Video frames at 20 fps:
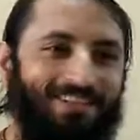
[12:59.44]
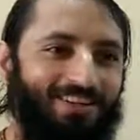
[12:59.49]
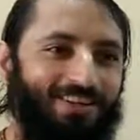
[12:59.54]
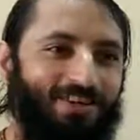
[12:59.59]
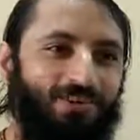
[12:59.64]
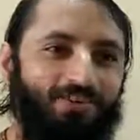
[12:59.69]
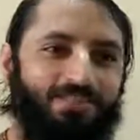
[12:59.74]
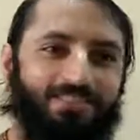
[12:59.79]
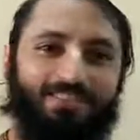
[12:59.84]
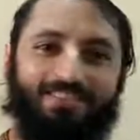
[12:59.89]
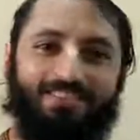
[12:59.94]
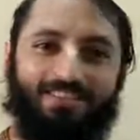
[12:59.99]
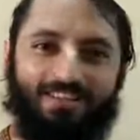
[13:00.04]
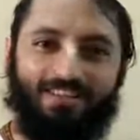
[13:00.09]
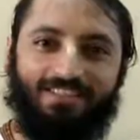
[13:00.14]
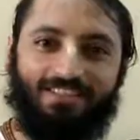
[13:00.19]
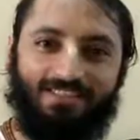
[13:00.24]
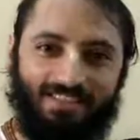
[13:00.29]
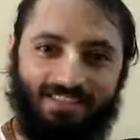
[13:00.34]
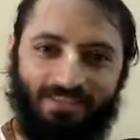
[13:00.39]

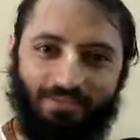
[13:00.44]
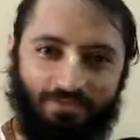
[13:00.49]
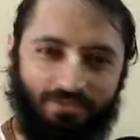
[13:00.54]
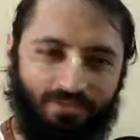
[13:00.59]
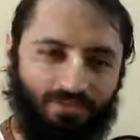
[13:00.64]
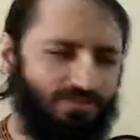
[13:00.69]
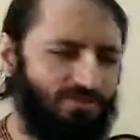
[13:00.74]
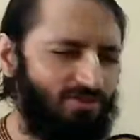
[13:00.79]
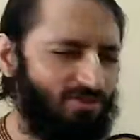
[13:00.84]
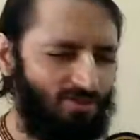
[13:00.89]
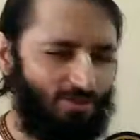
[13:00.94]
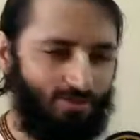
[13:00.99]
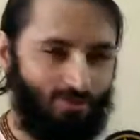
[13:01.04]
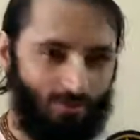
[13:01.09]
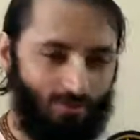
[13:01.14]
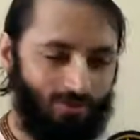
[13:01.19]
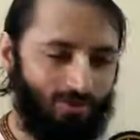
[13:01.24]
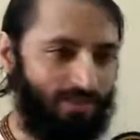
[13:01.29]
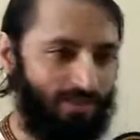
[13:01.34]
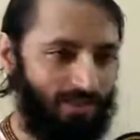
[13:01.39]
jealous lover.
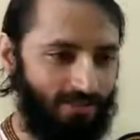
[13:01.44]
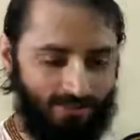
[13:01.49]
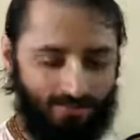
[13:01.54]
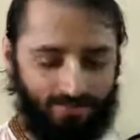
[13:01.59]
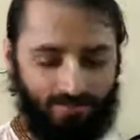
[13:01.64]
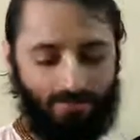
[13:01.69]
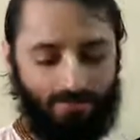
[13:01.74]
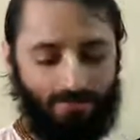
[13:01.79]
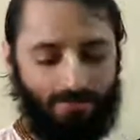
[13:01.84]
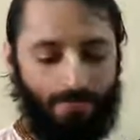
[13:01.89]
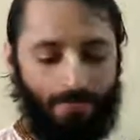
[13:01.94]
So jealous.